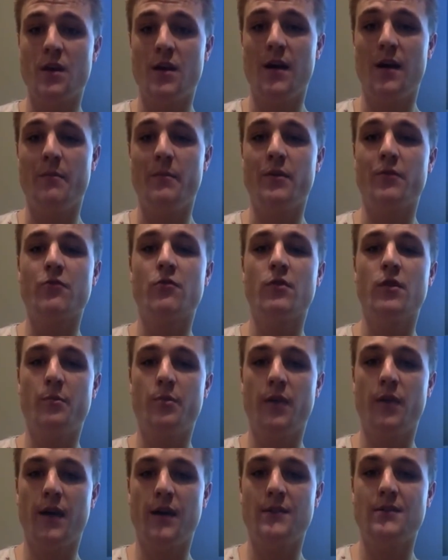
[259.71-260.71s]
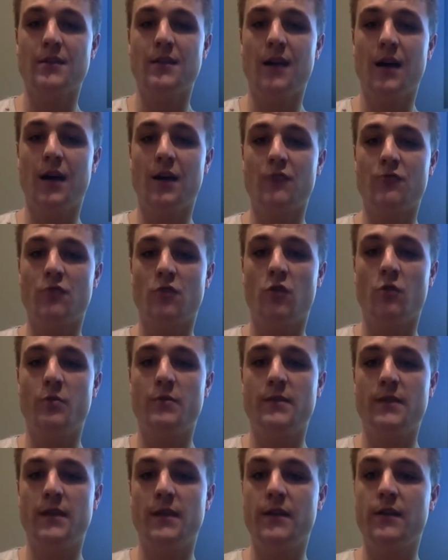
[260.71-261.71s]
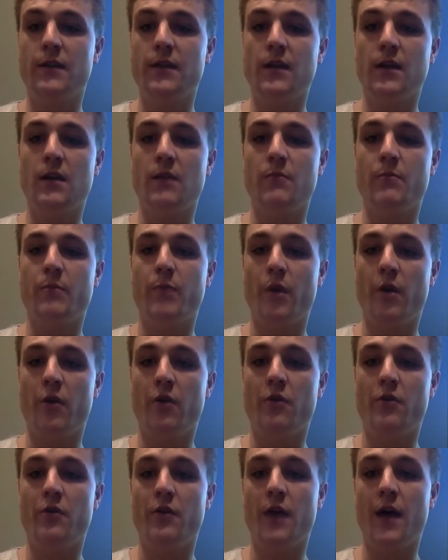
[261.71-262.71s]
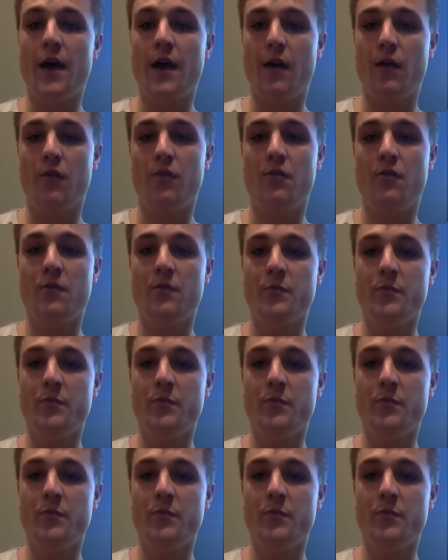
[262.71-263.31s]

a mineral that plays a large role particularly in bone health.